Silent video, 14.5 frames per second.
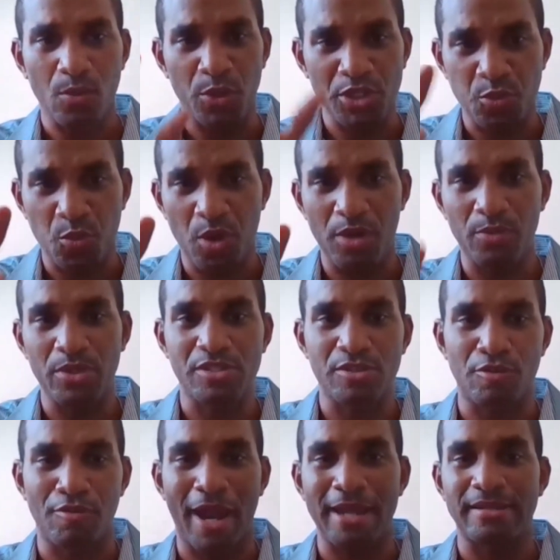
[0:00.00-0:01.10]
which one was the
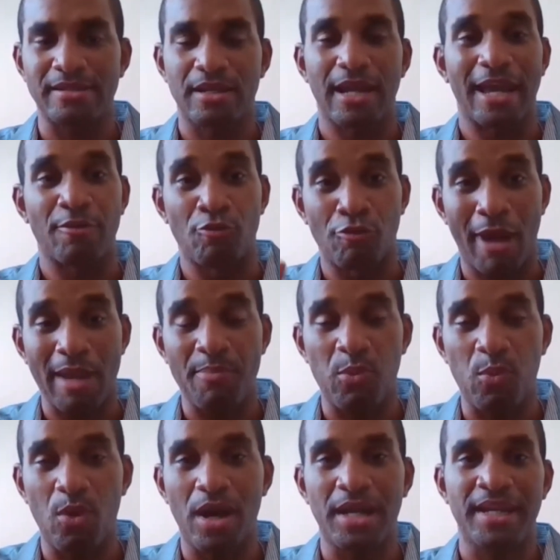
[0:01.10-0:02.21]
right and ripe
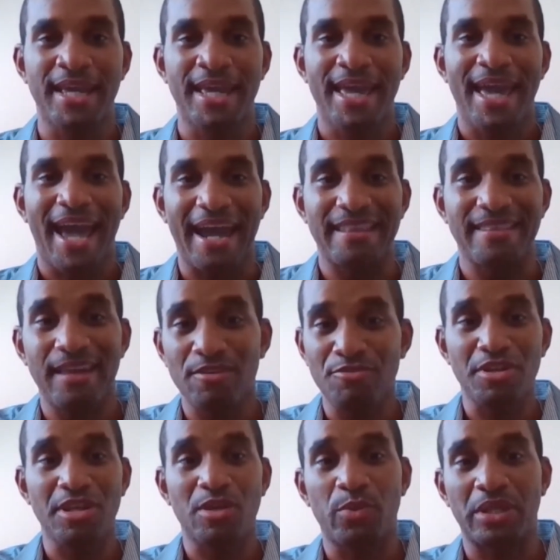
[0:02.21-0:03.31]
one, and then
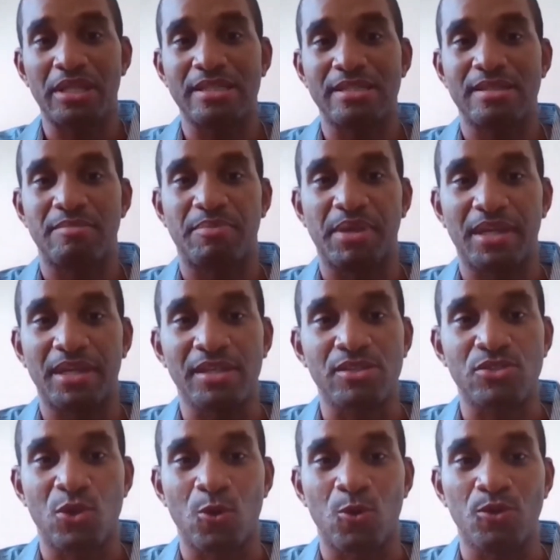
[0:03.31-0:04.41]
really witness it being
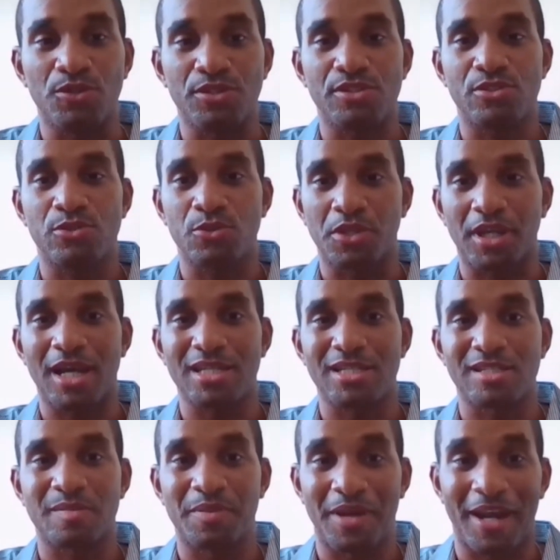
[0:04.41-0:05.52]
sold to the
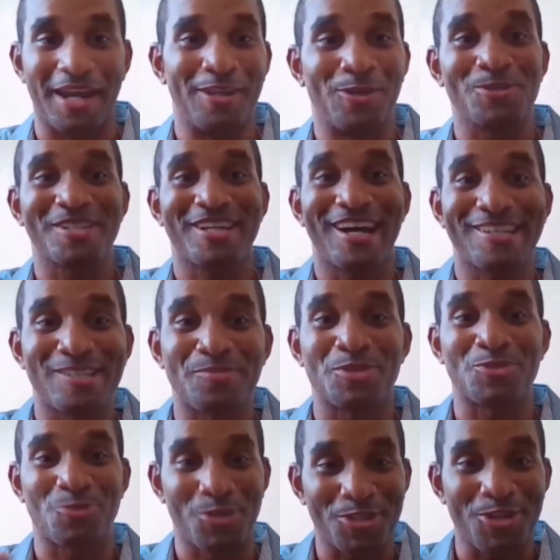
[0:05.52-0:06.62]
customer, and those
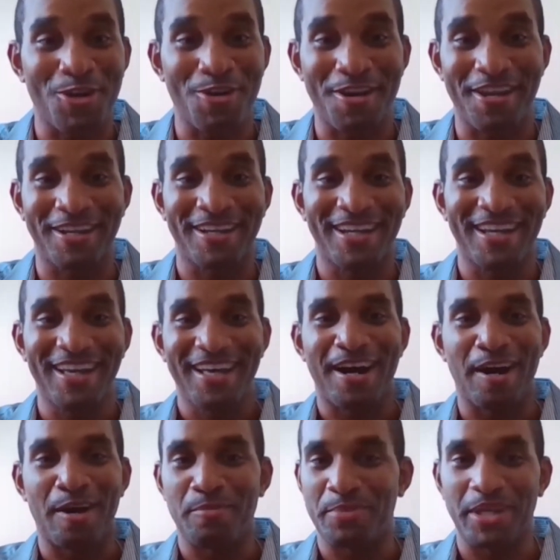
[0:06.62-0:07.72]
customers returning
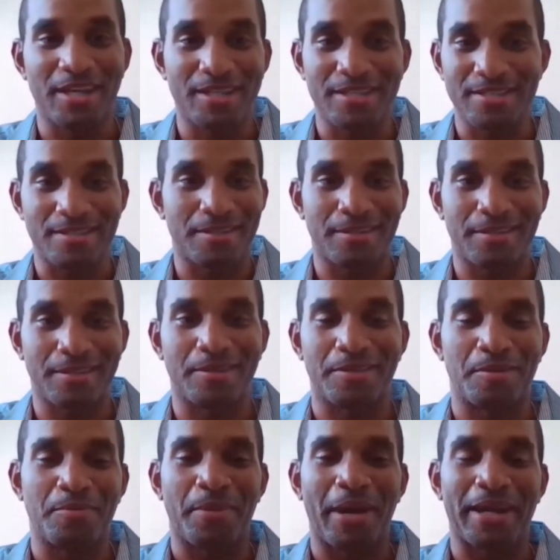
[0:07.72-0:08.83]
because
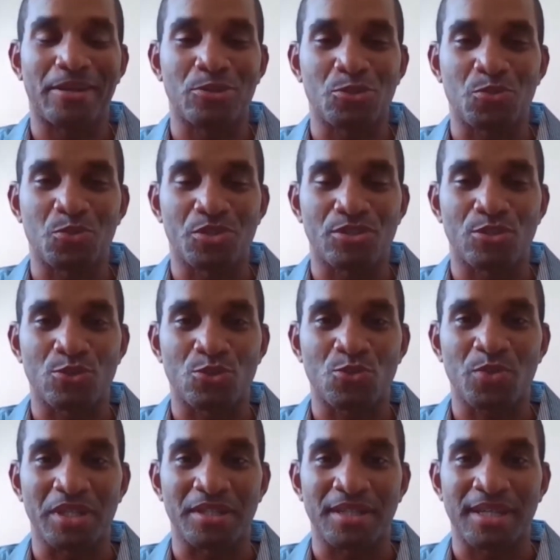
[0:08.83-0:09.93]
the mangoes were so
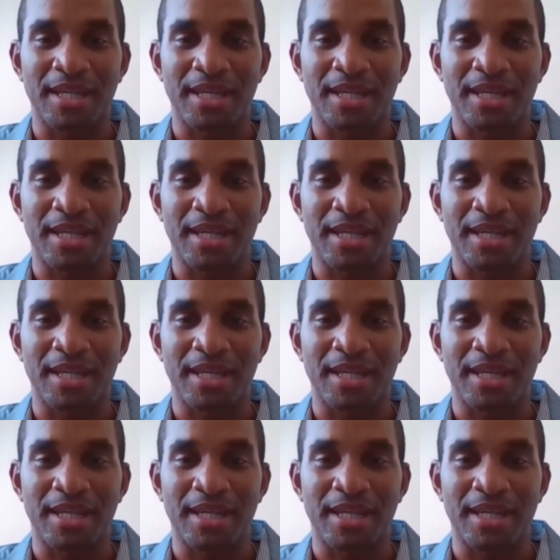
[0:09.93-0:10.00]
sweet.